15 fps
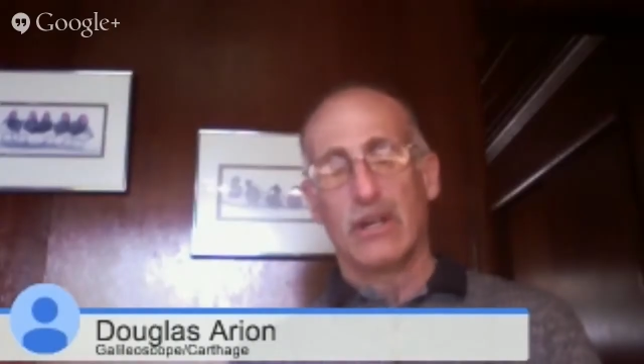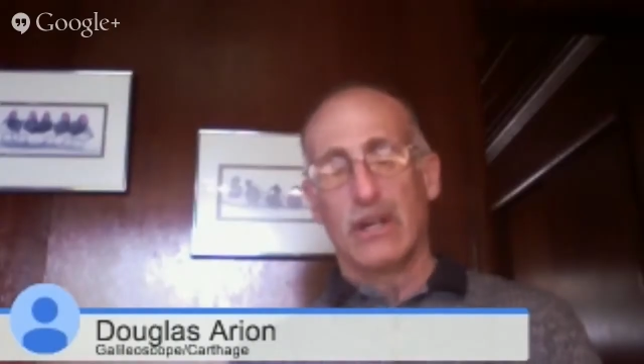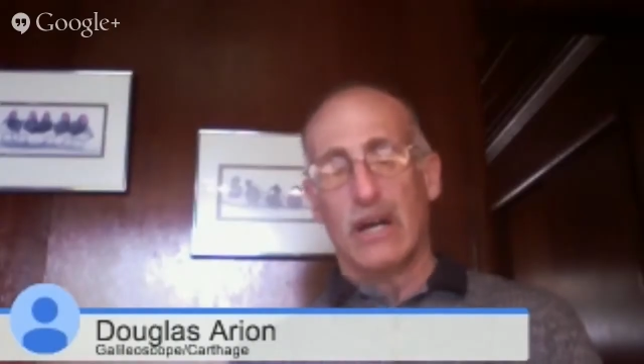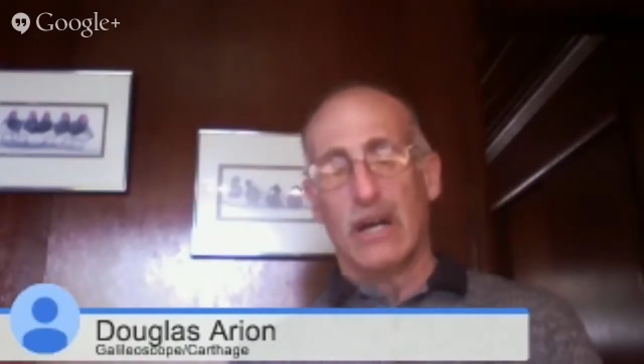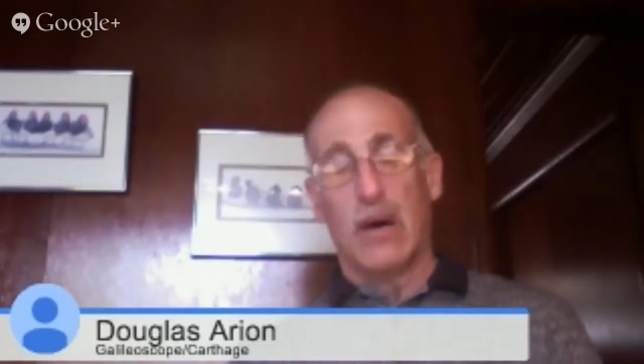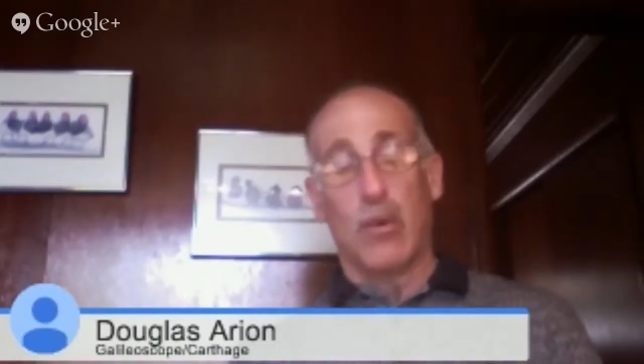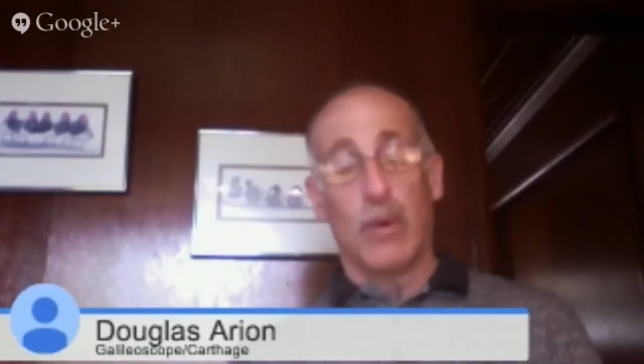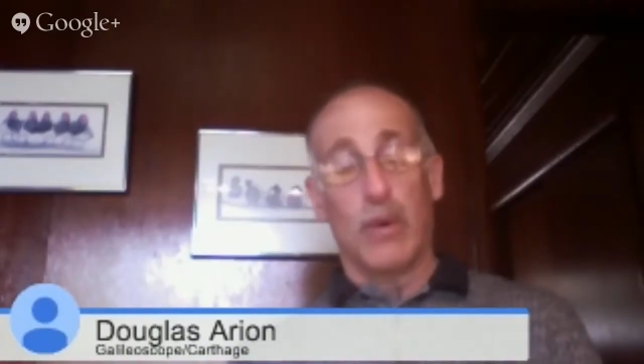
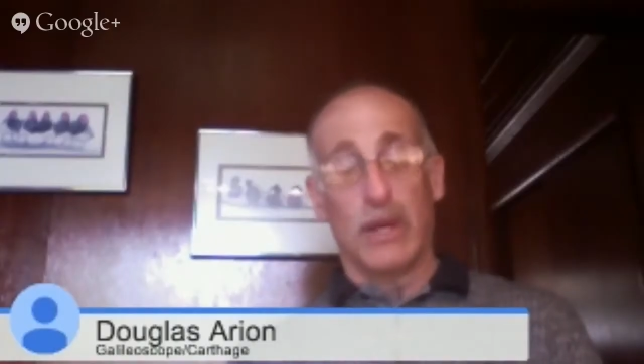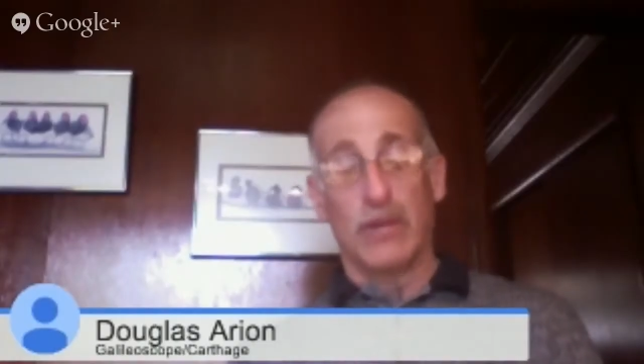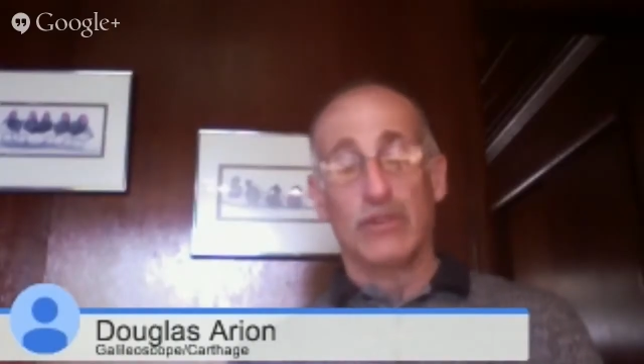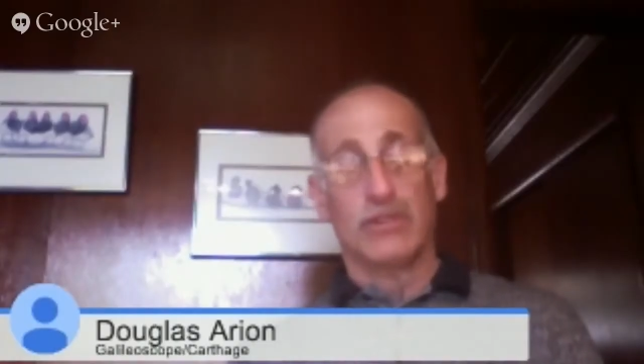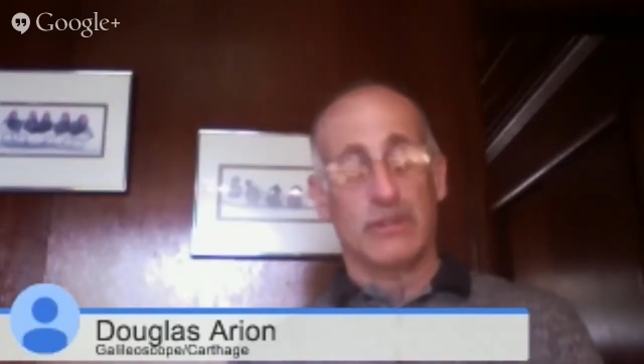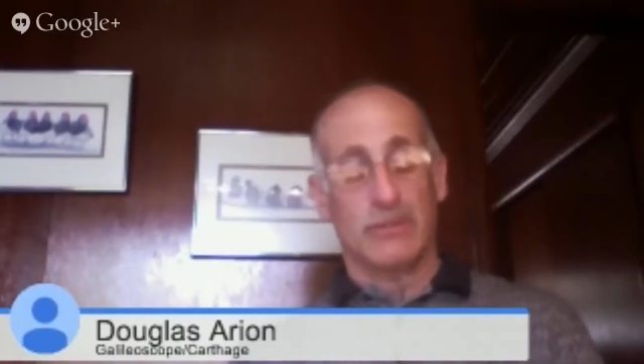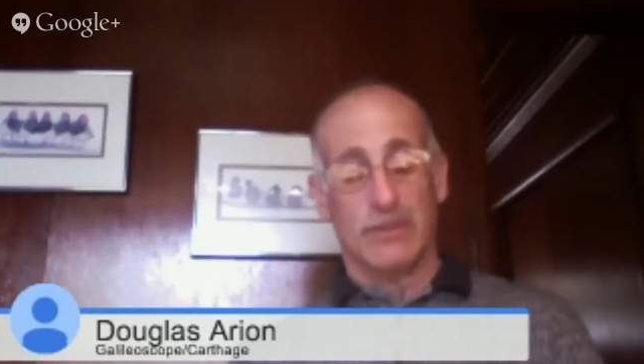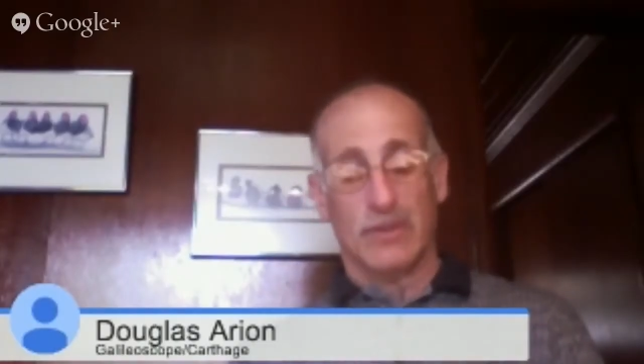Uh, we
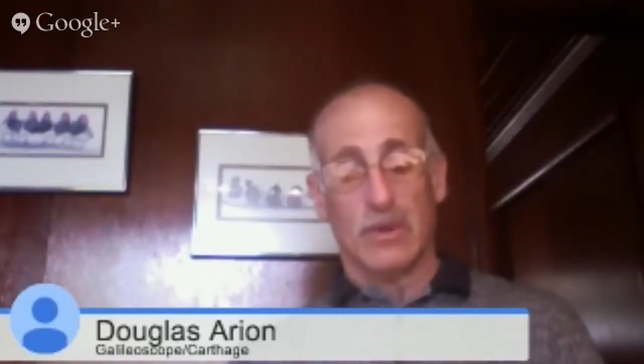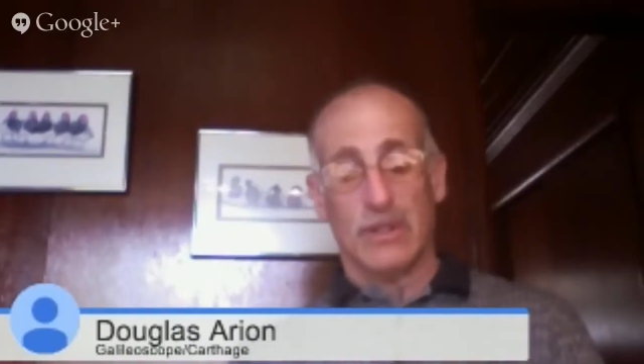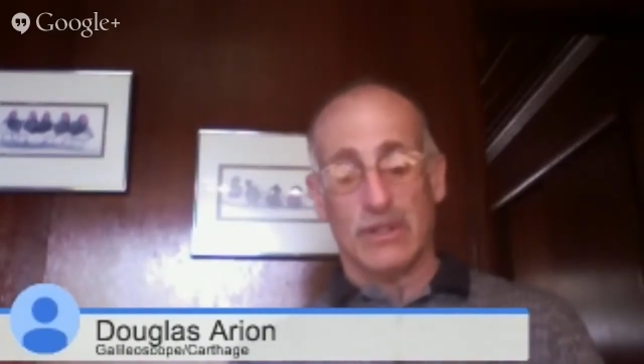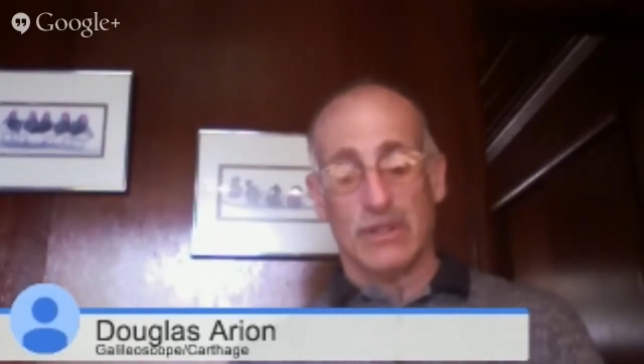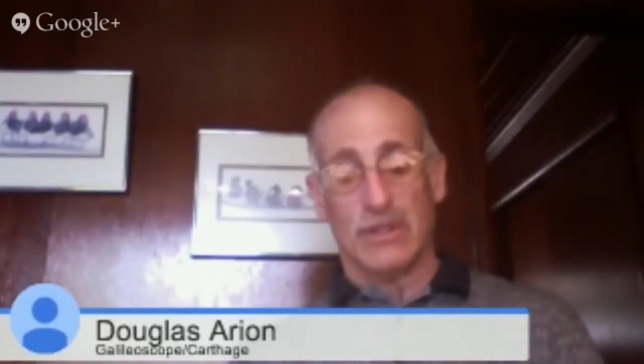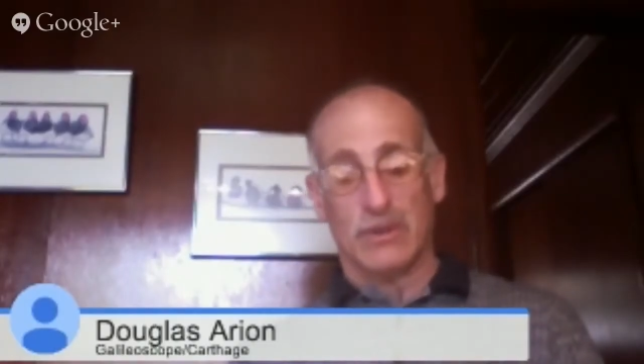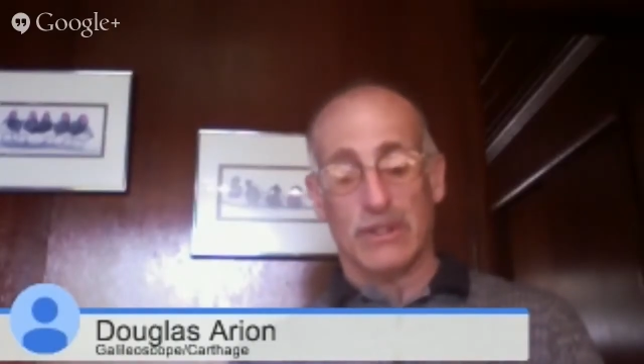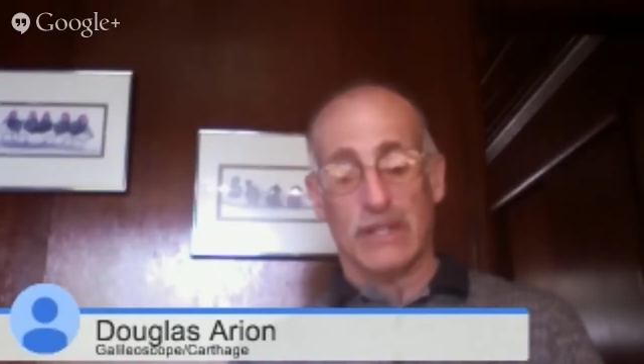use them, of
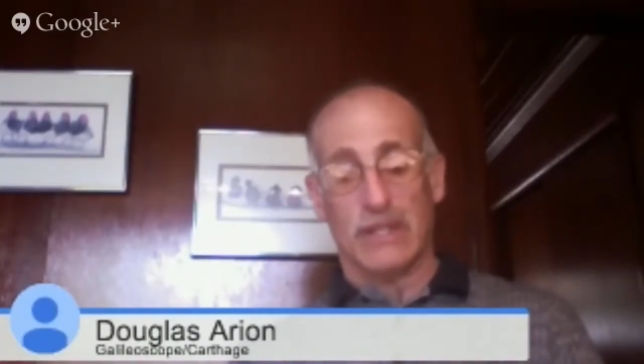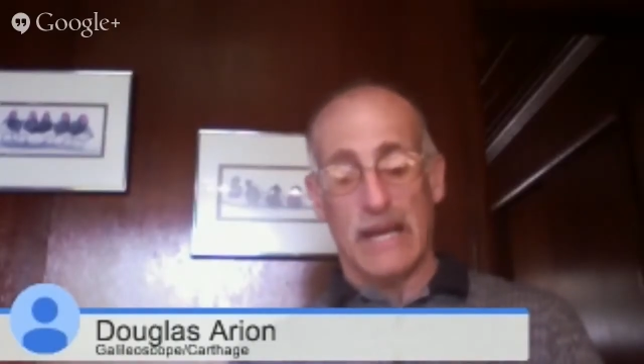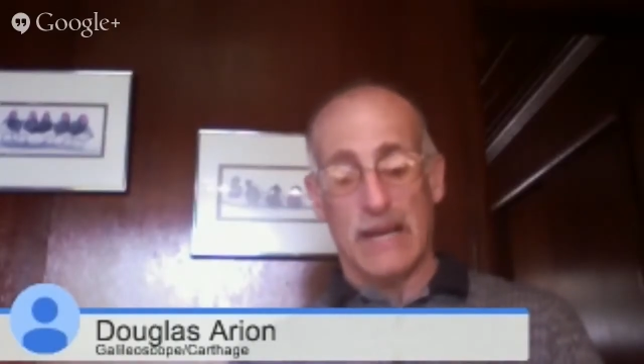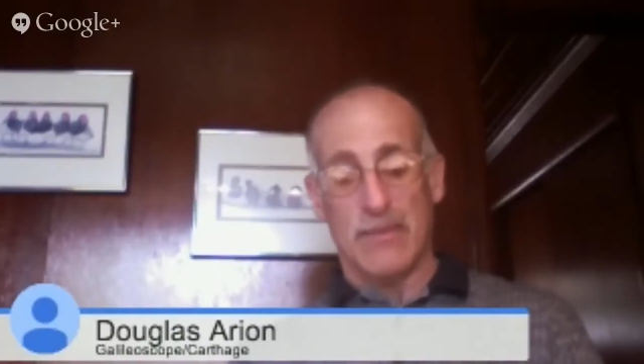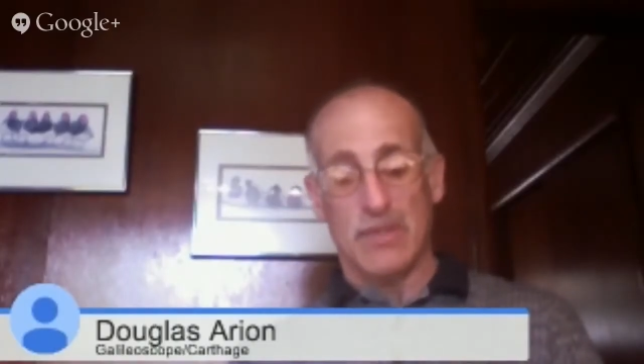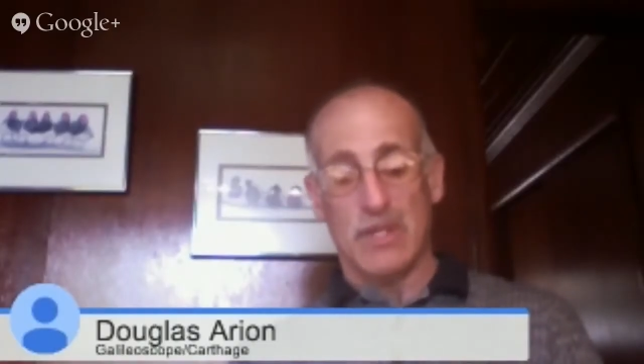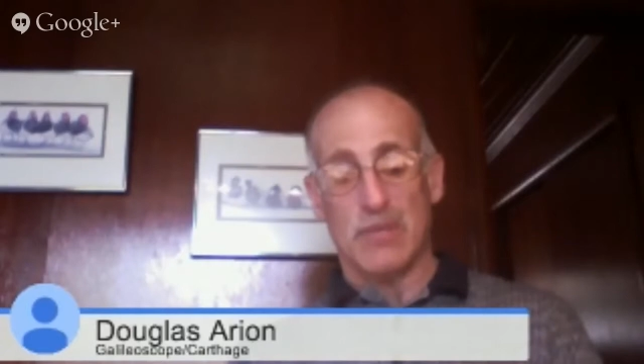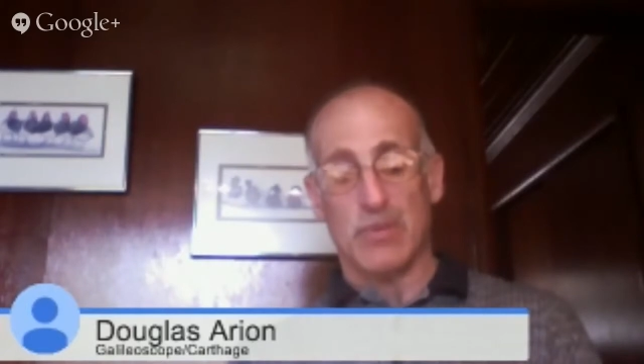course, with the
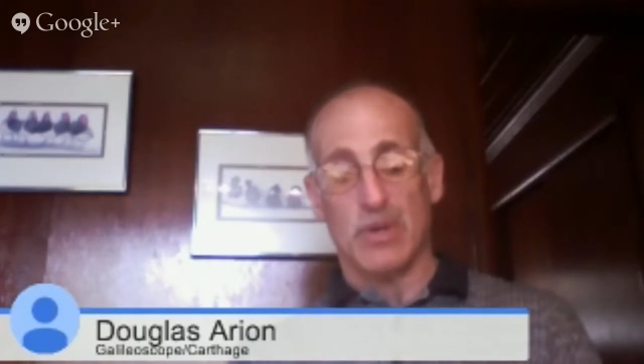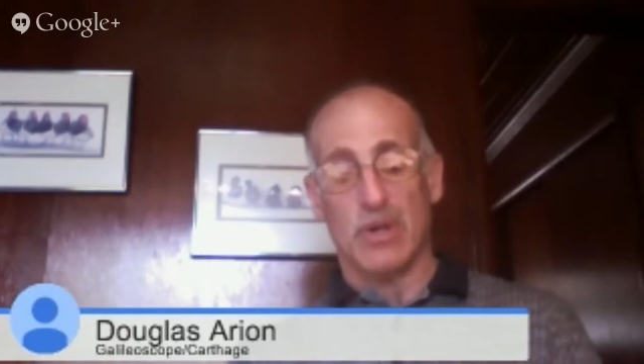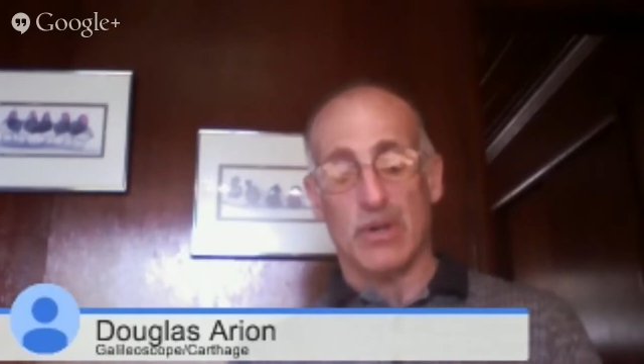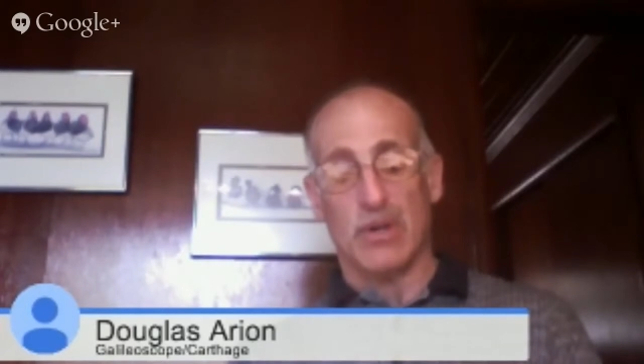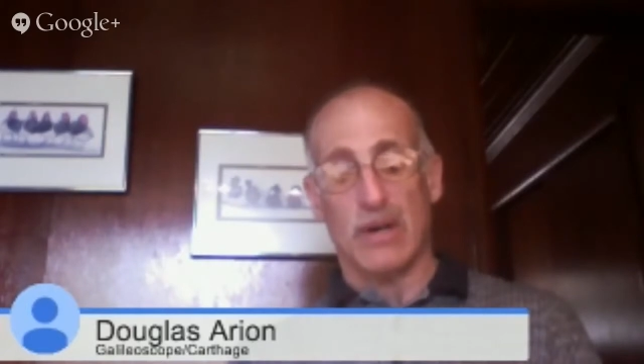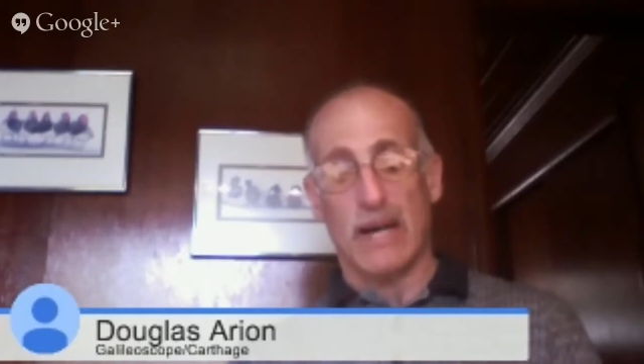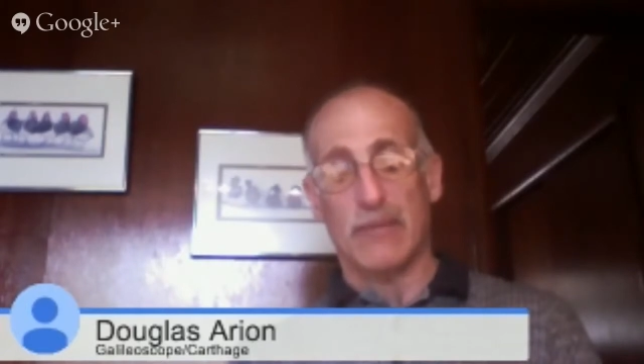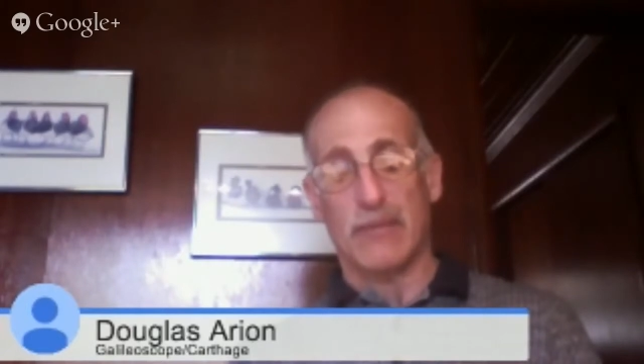AMC
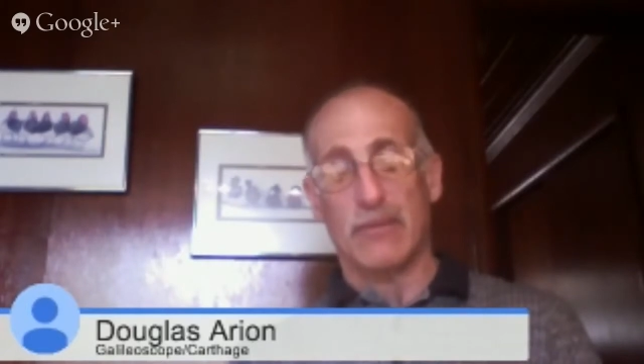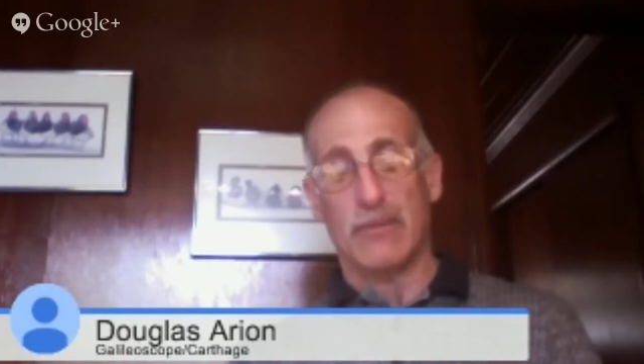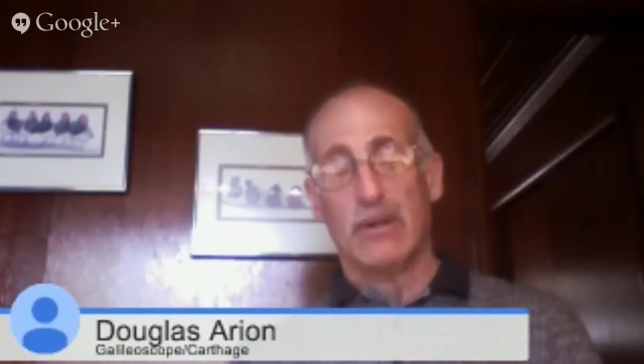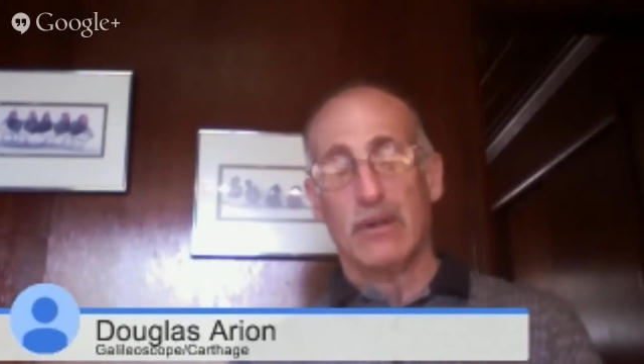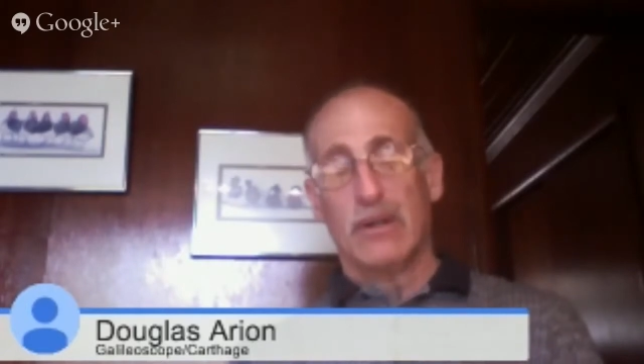program